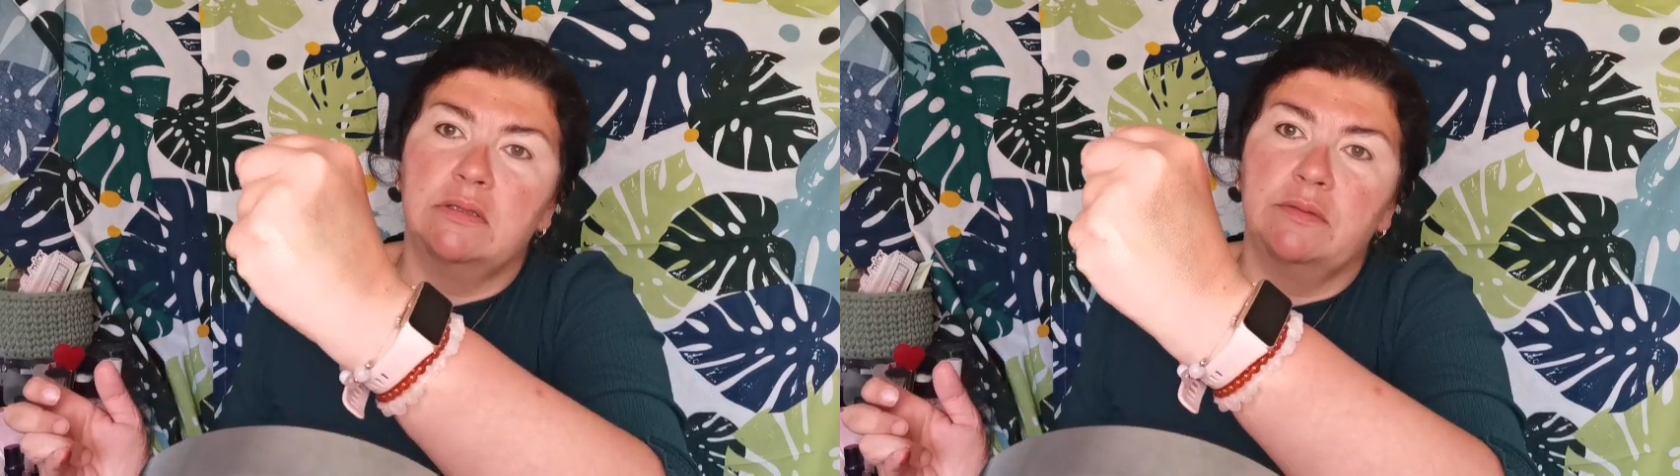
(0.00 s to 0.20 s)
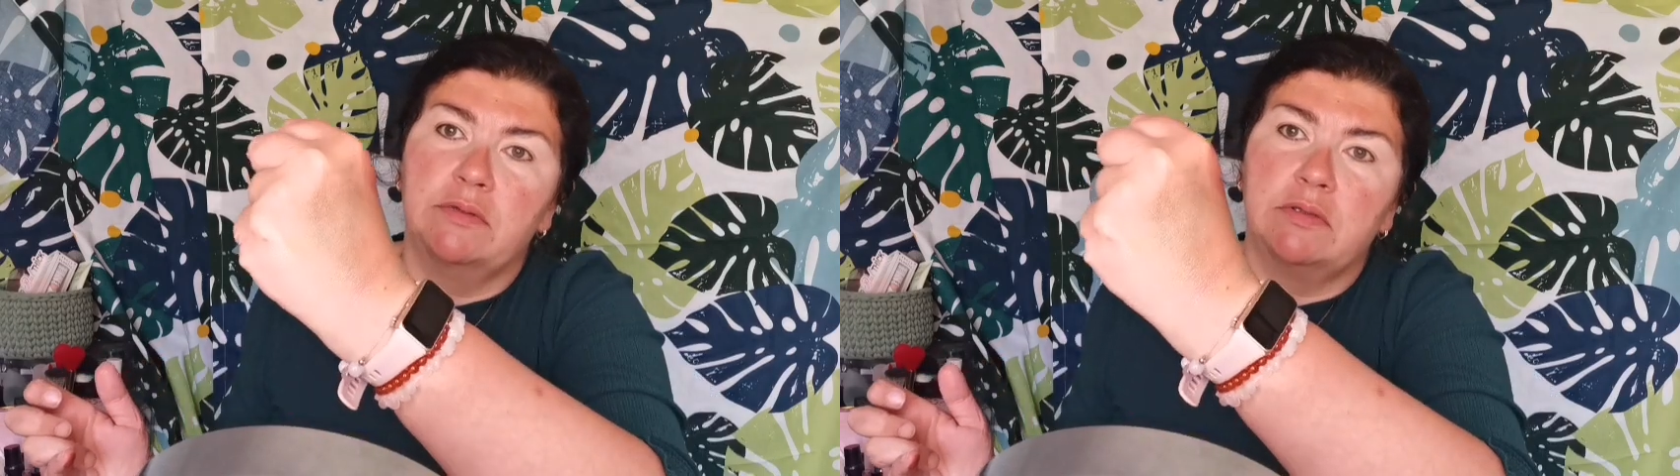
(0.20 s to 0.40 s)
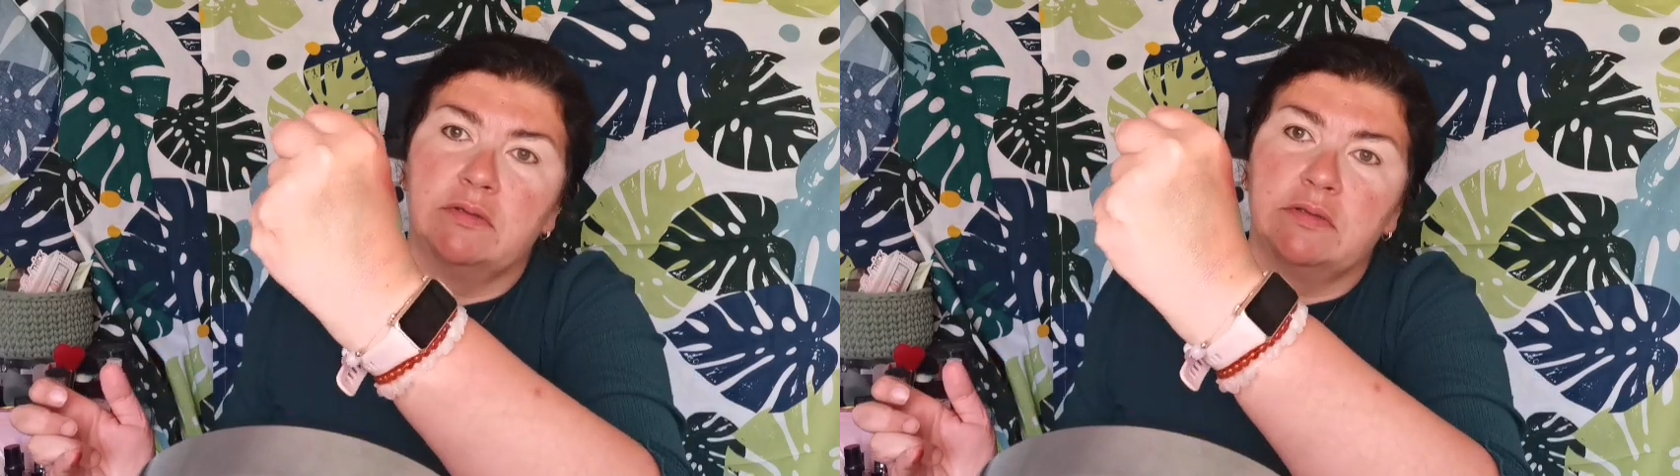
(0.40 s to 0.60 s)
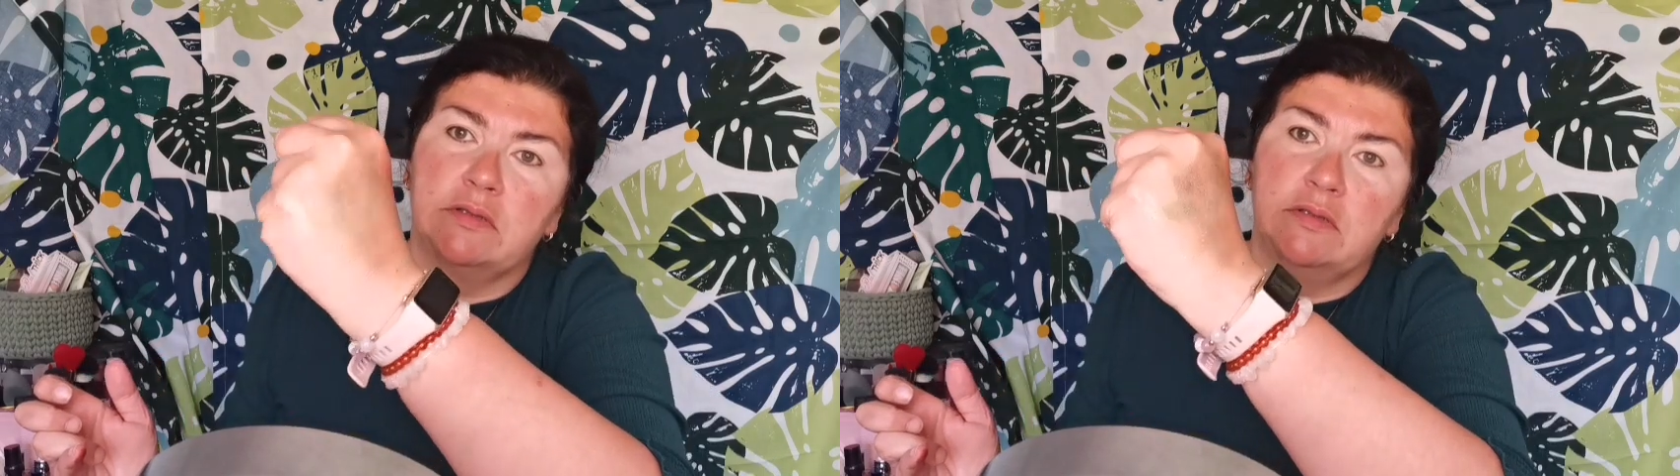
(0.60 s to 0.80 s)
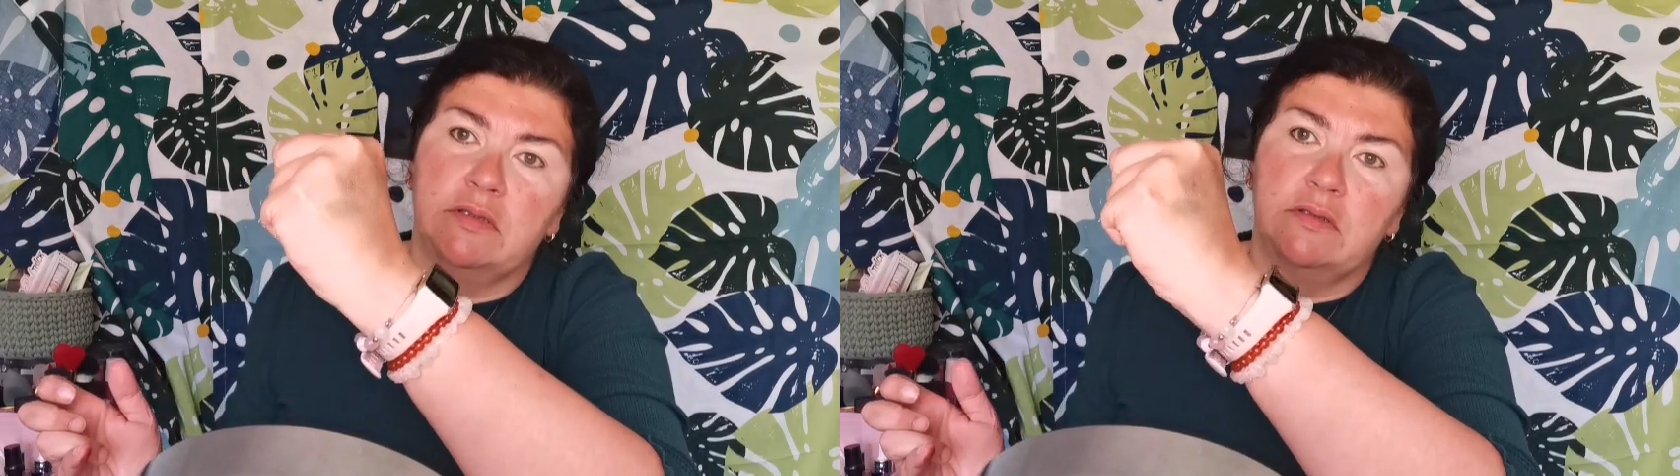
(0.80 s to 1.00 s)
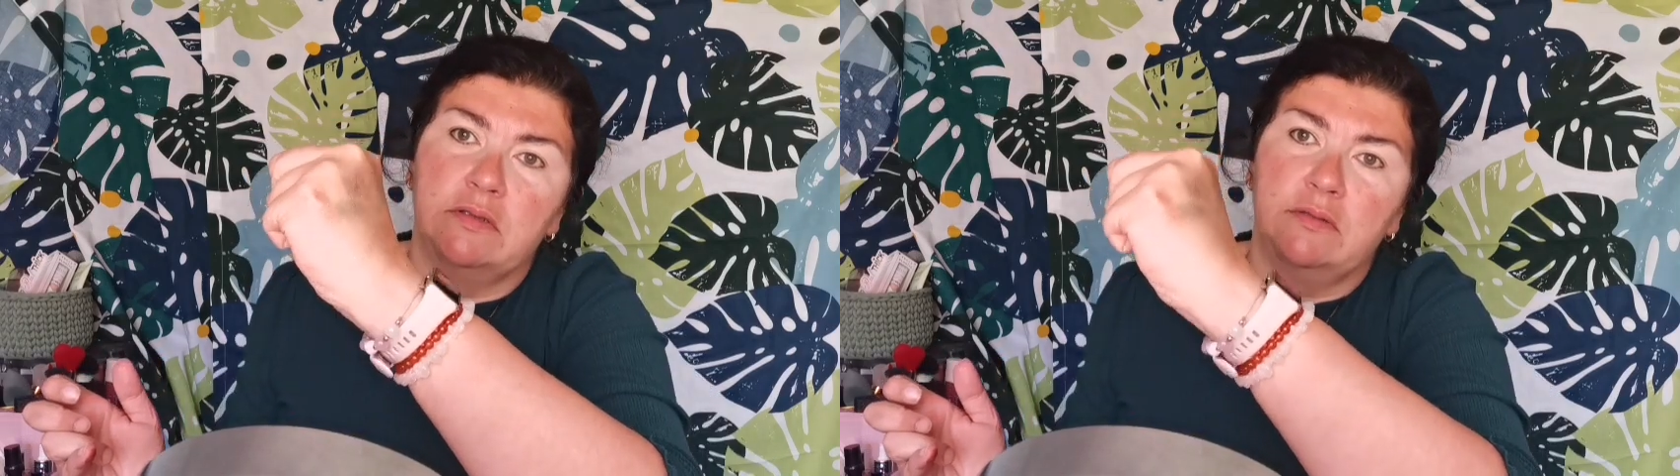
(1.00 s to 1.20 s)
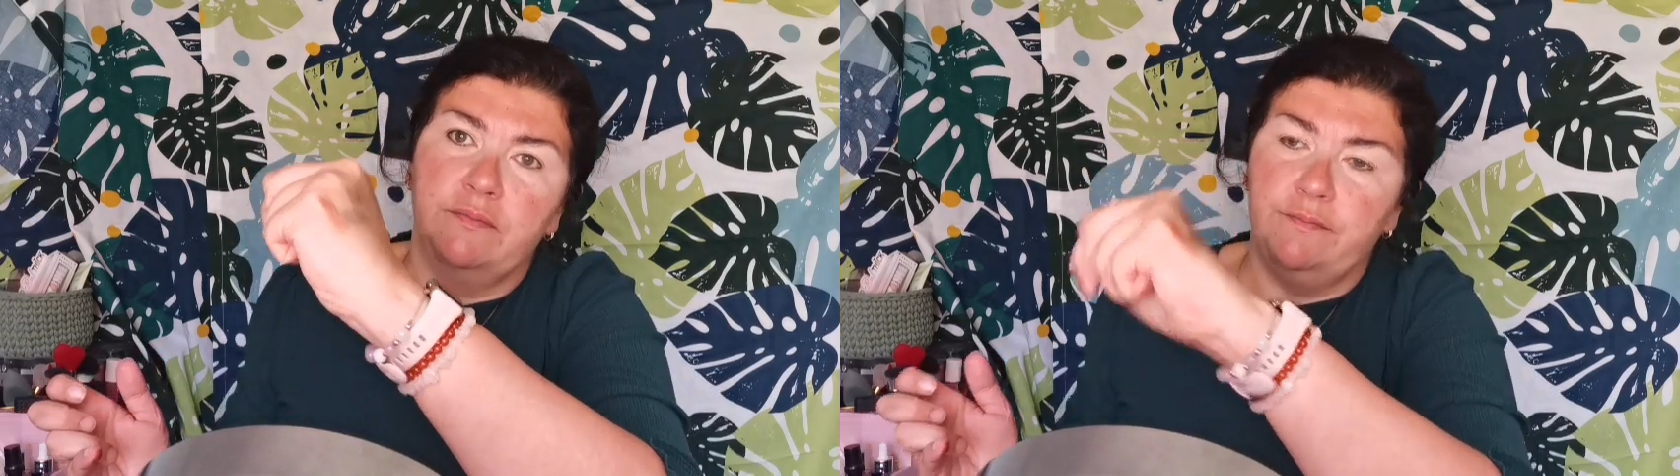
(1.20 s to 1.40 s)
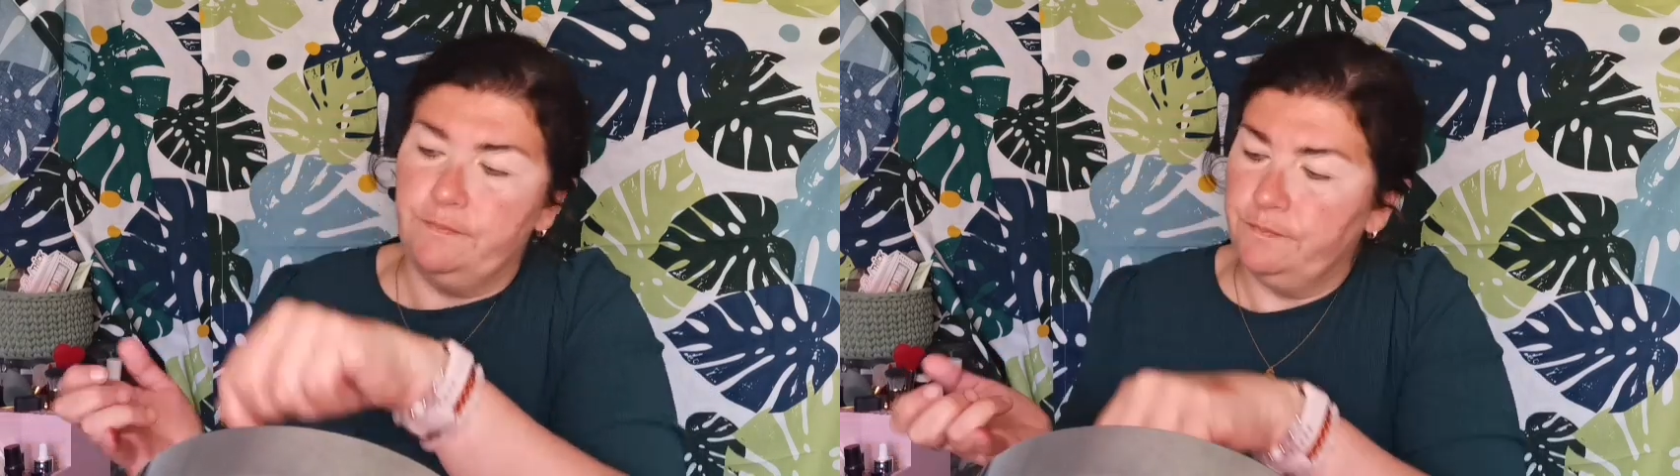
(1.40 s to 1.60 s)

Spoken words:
little bit consistency.